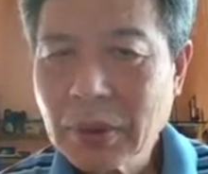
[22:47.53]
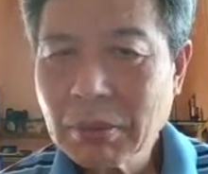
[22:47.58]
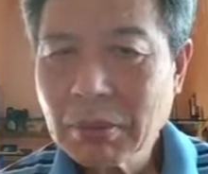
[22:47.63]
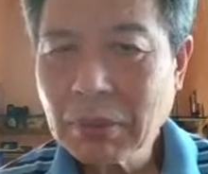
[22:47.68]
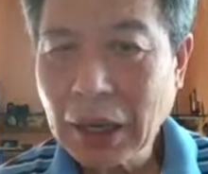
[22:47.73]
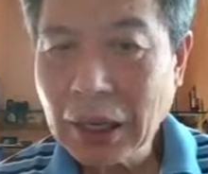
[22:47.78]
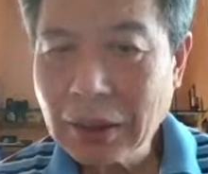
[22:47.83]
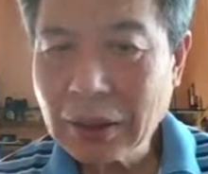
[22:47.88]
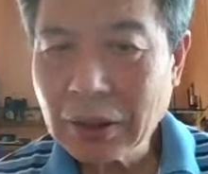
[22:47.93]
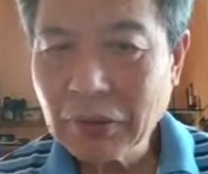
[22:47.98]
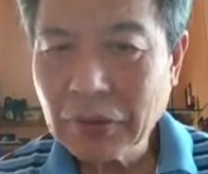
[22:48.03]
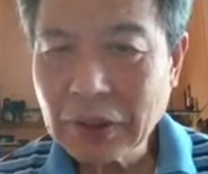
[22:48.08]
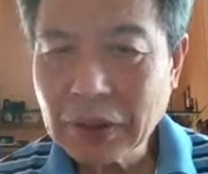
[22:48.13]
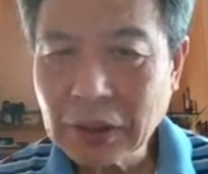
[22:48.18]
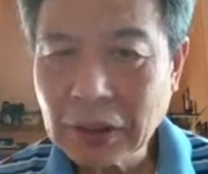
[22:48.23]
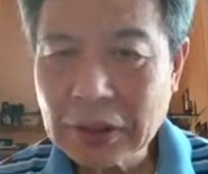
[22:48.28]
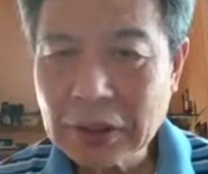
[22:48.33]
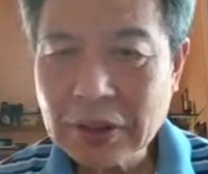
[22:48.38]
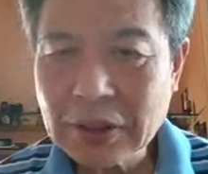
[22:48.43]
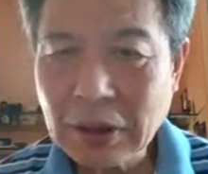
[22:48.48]
But if
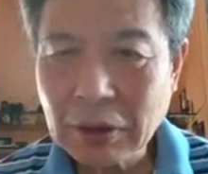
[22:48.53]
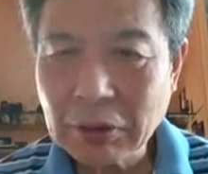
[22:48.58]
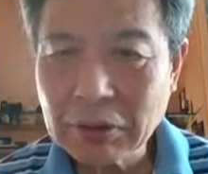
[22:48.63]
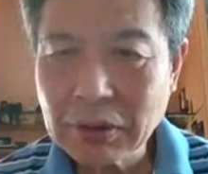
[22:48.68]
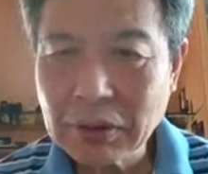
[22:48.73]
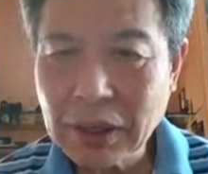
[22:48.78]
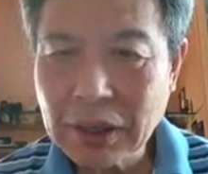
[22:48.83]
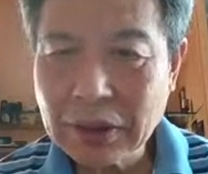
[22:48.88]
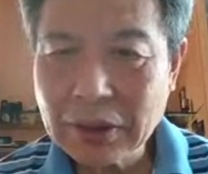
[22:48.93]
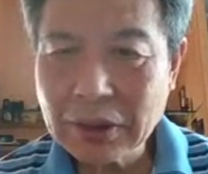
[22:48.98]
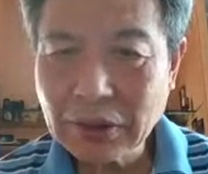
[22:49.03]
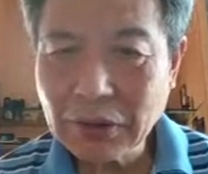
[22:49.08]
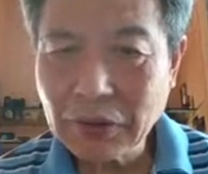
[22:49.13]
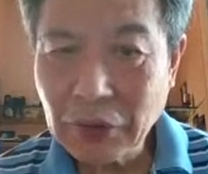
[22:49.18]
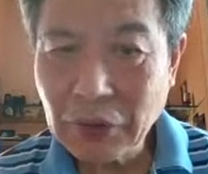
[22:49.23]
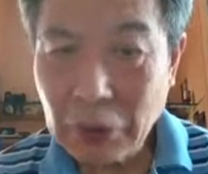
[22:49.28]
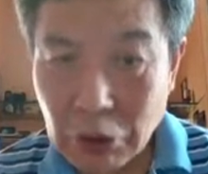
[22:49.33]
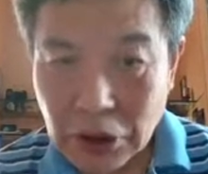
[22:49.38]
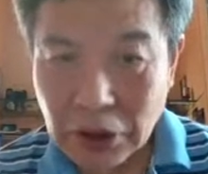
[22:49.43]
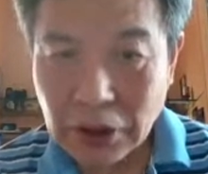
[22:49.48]
it turns out there is a
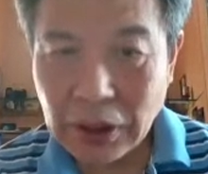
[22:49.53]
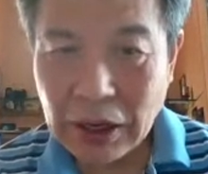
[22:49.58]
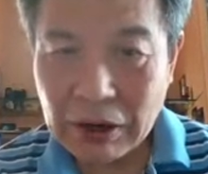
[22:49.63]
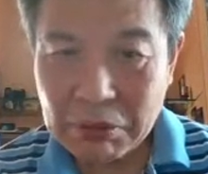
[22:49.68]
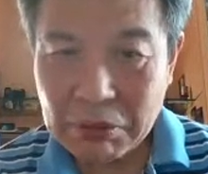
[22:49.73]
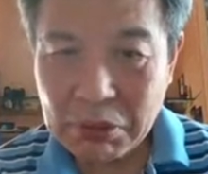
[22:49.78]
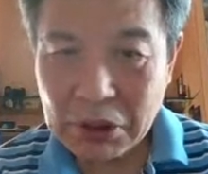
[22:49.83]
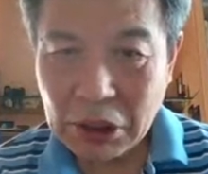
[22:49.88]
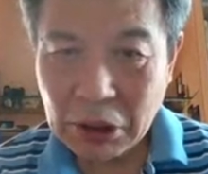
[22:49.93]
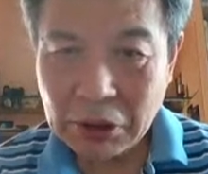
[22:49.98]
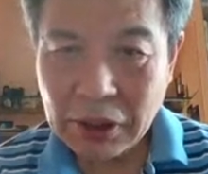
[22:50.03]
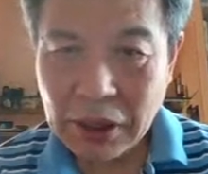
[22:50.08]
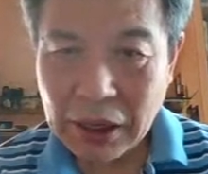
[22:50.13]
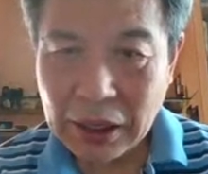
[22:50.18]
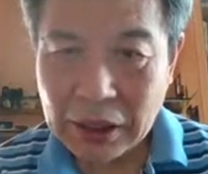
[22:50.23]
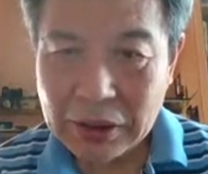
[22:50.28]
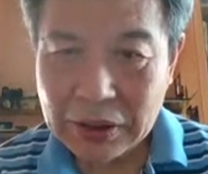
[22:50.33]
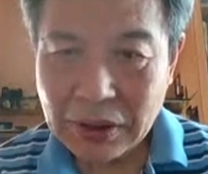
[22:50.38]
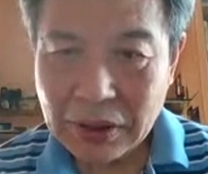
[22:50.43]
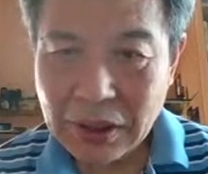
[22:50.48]
future life beyond
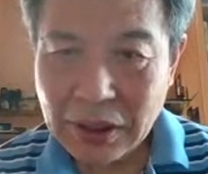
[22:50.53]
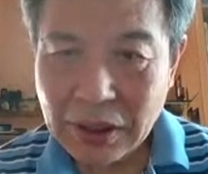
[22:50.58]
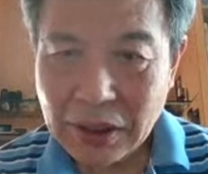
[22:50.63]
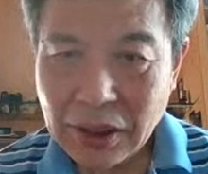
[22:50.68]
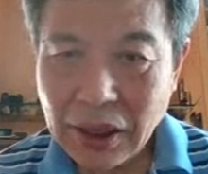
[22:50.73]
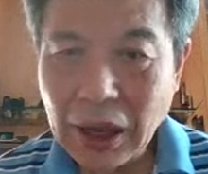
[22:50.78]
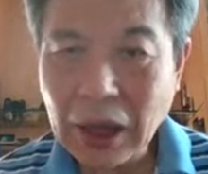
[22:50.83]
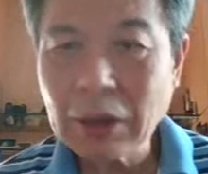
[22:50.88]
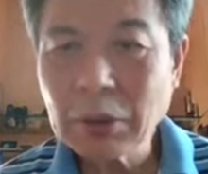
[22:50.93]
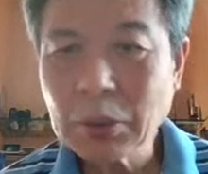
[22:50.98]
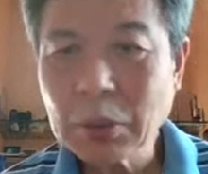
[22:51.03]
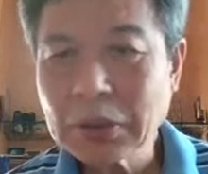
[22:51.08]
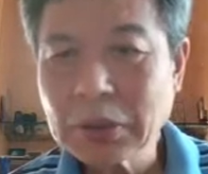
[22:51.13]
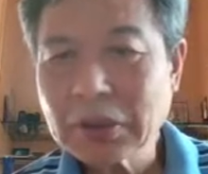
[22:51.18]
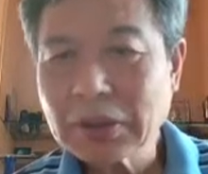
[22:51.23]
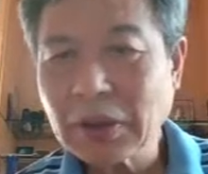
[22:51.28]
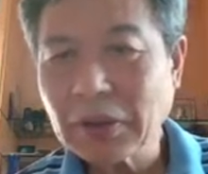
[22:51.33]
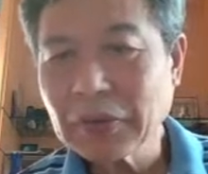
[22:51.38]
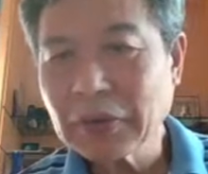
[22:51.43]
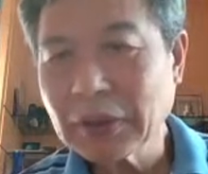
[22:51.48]
death, I will
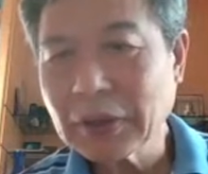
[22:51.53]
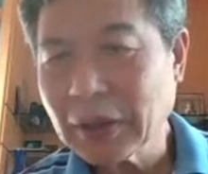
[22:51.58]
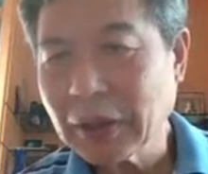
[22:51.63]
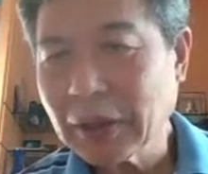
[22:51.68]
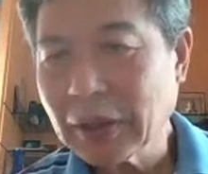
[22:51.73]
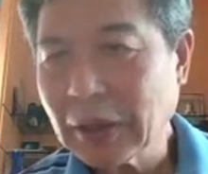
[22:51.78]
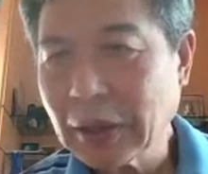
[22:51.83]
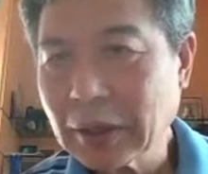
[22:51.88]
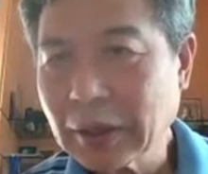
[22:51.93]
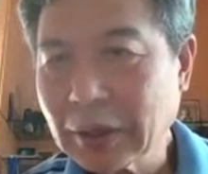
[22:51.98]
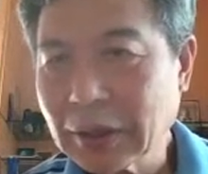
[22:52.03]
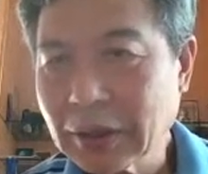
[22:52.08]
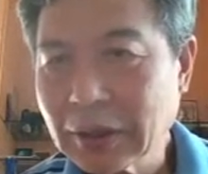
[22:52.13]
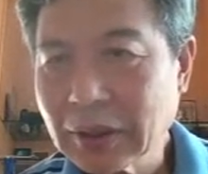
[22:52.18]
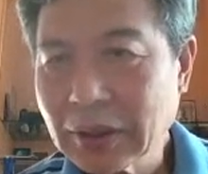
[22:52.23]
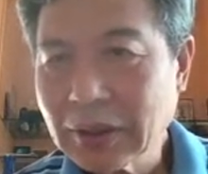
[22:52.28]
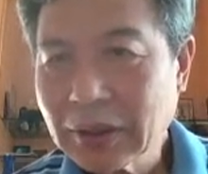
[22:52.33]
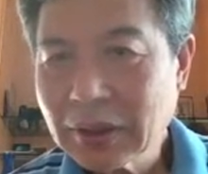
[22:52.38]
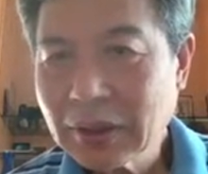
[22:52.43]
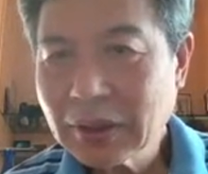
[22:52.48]
suffer again later.
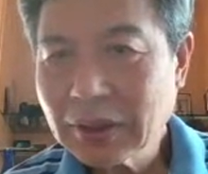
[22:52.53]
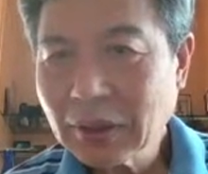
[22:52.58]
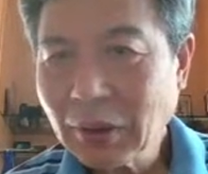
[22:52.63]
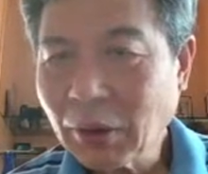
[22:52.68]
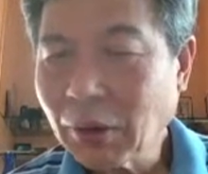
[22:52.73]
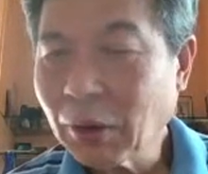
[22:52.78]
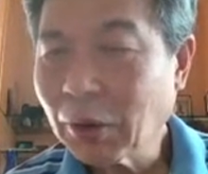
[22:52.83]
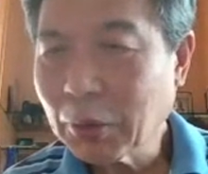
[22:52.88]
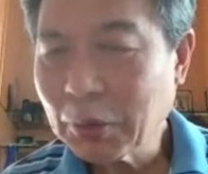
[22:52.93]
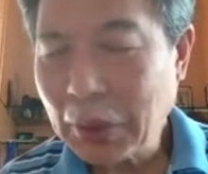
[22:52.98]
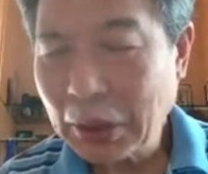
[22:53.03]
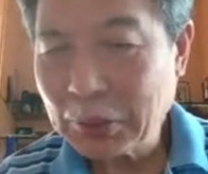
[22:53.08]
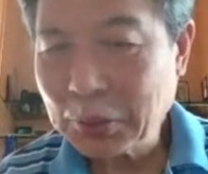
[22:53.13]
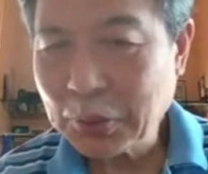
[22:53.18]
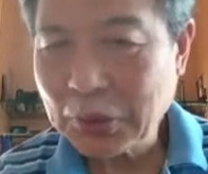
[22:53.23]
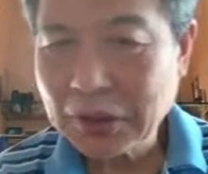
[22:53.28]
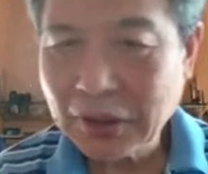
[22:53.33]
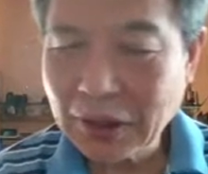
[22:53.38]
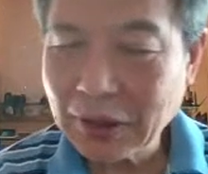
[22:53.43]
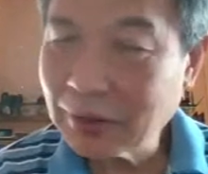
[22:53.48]
Or as
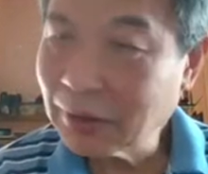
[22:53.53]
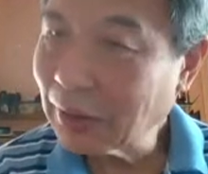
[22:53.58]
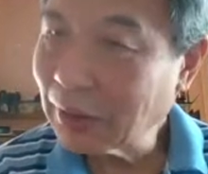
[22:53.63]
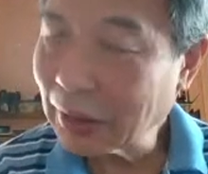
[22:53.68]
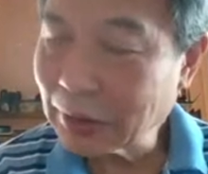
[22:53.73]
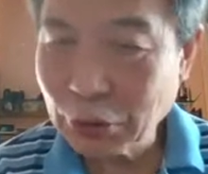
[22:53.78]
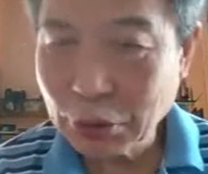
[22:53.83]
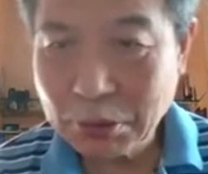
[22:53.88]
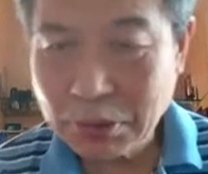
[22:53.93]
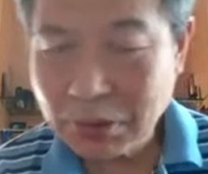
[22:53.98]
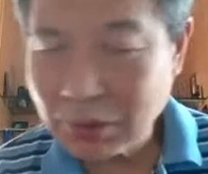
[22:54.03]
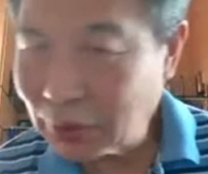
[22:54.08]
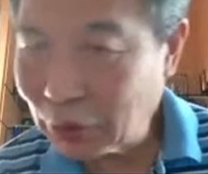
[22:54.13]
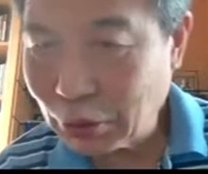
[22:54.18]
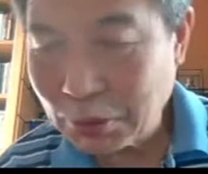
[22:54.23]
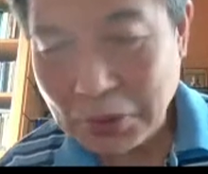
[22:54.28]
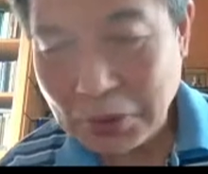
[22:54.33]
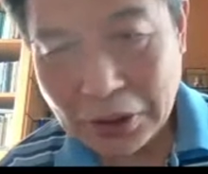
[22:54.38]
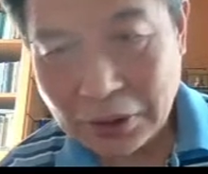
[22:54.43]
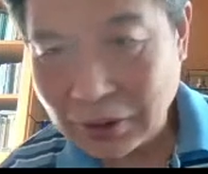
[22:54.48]
we say, then
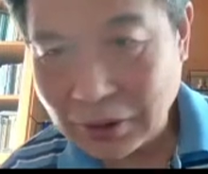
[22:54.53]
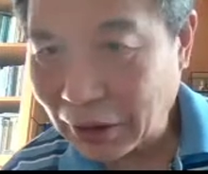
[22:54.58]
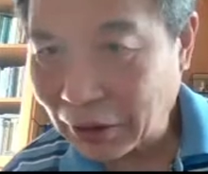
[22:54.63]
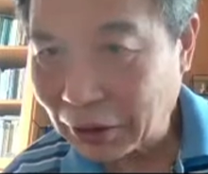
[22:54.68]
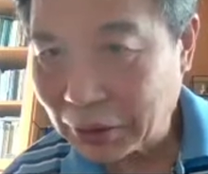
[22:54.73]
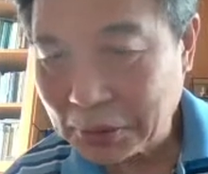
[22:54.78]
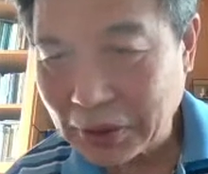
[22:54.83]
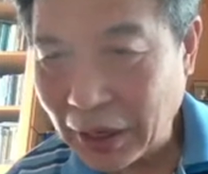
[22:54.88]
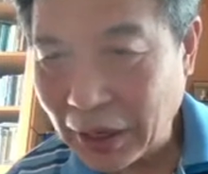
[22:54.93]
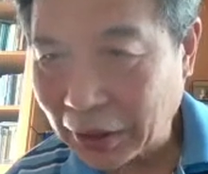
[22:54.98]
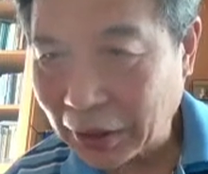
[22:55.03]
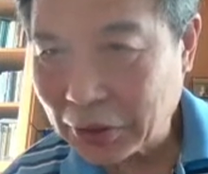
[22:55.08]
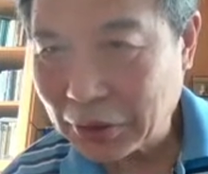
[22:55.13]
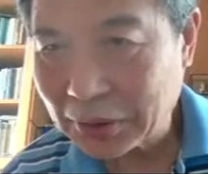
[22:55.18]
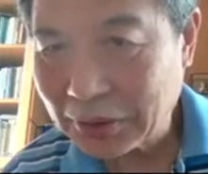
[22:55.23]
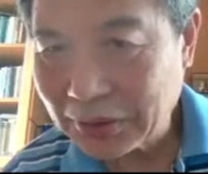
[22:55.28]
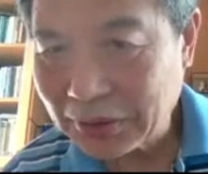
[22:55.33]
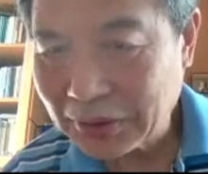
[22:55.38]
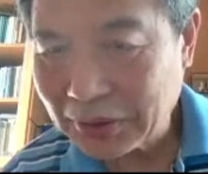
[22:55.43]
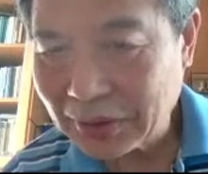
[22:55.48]
you'll be in terrible
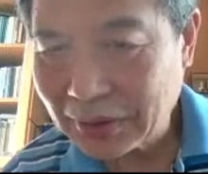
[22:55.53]
action.